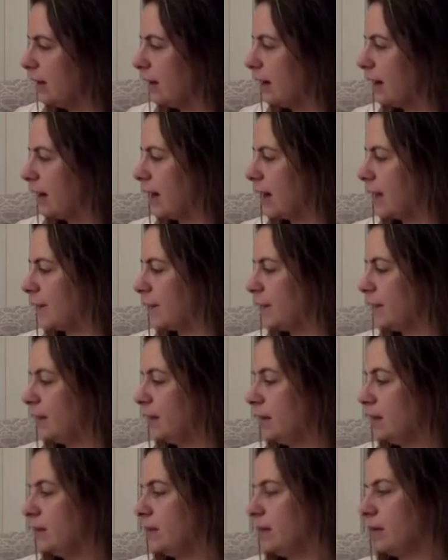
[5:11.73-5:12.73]
the
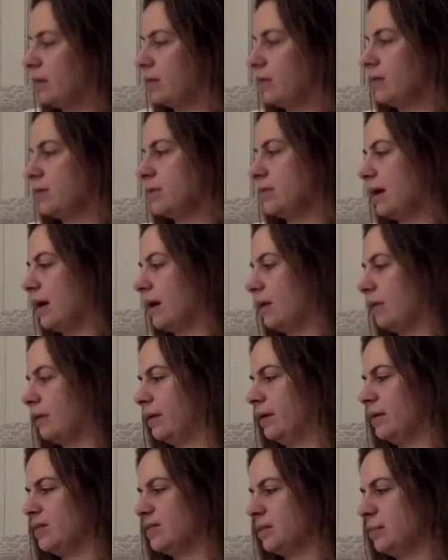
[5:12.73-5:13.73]
increase in calorie
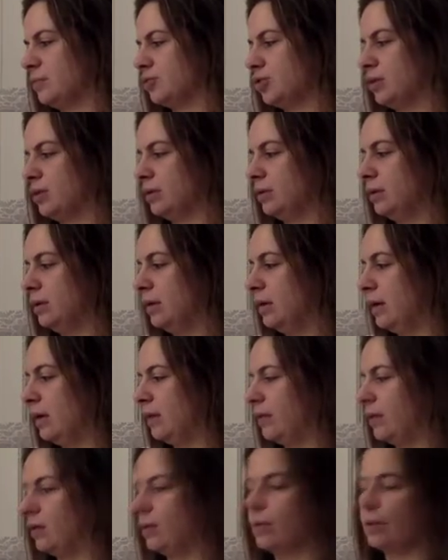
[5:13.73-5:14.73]
consumption,
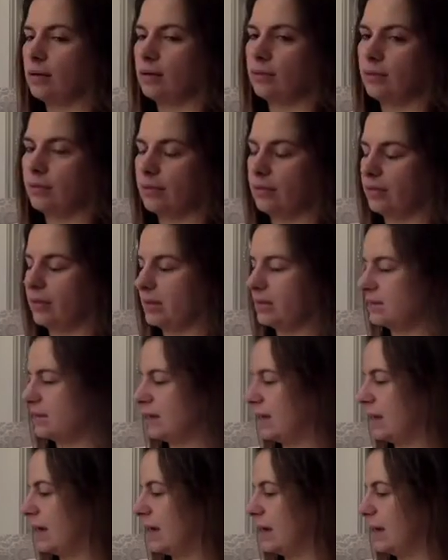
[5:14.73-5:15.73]
and then going over things
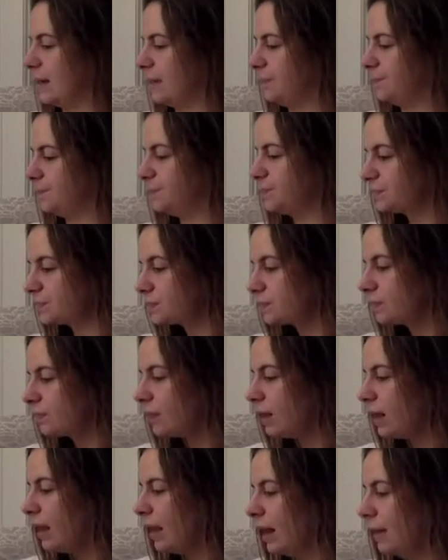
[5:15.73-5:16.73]
like
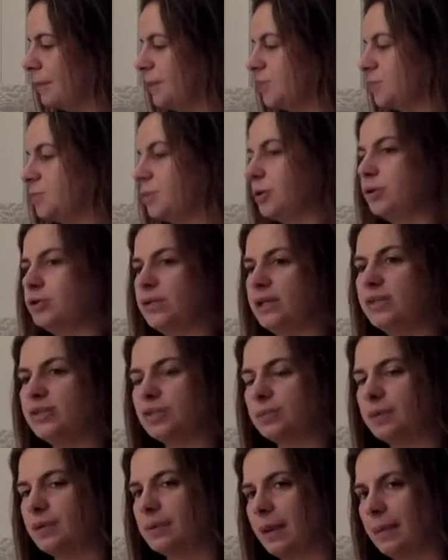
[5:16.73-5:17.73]
how much protein
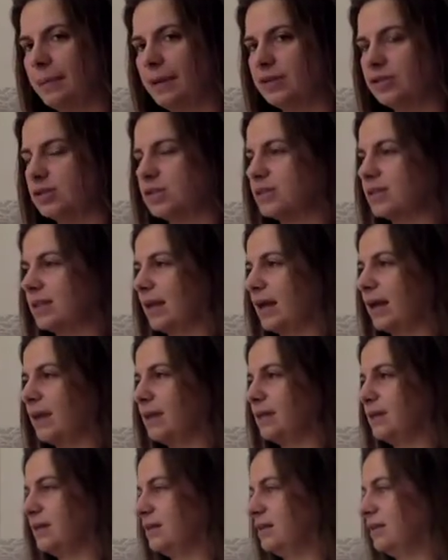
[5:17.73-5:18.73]
should be in my patient's diet,
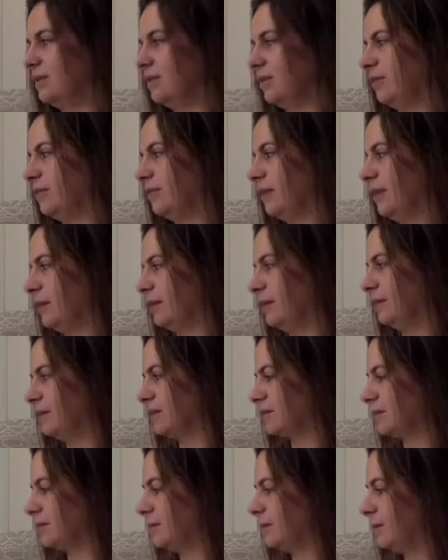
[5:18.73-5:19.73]
the different
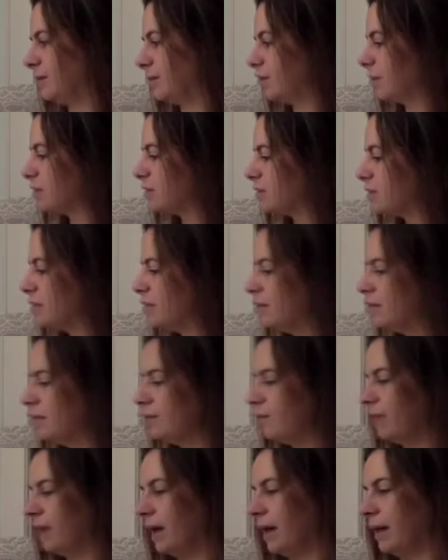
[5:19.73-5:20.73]
vitamins and minerals,
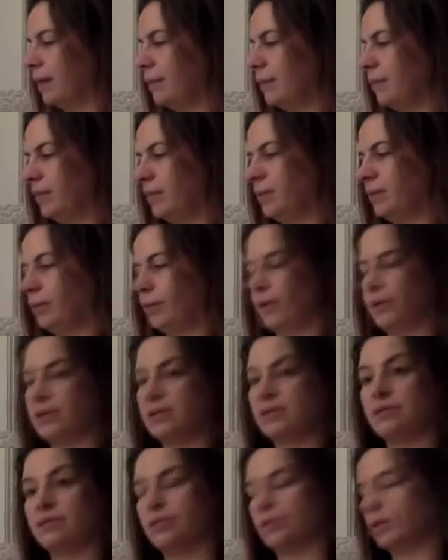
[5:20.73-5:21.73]
the importance
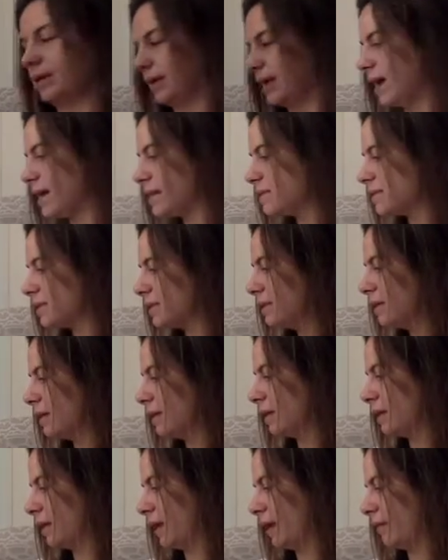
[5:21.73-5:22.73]
of folic acid
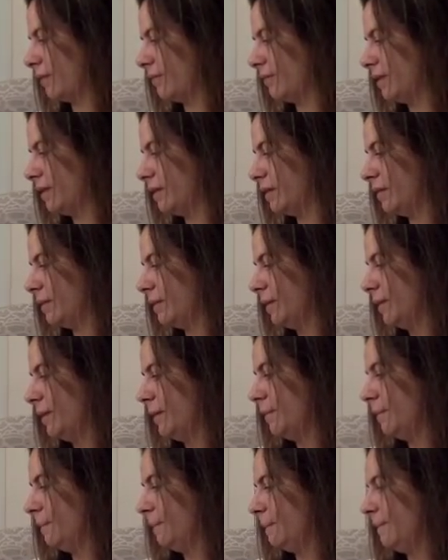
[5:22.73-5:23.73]
and caffeine.
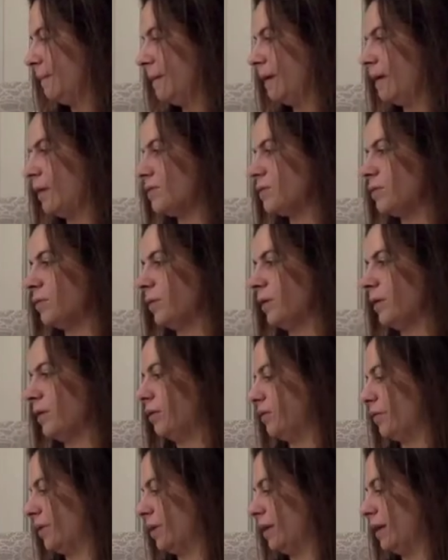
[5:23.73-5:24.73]
I also went
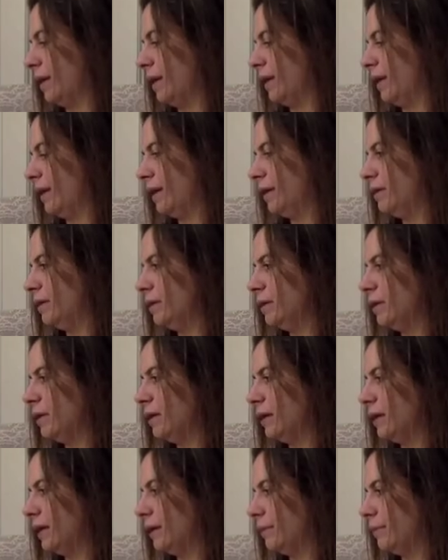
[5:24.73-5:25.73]
over a
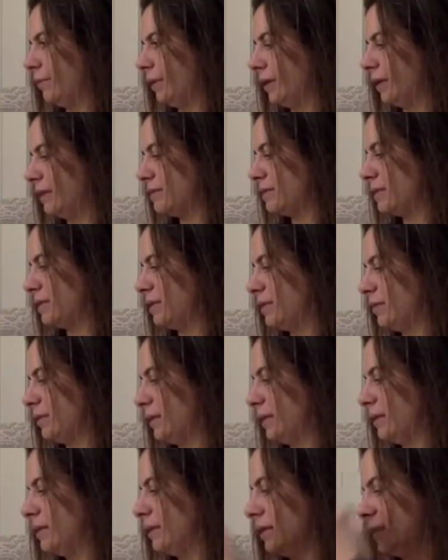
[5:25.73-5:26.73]

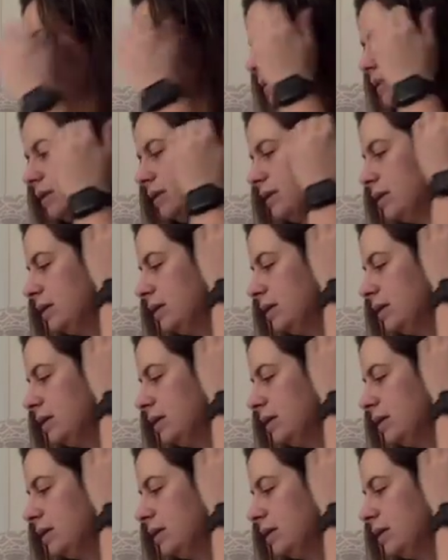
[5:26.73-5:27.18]
pregnancy-related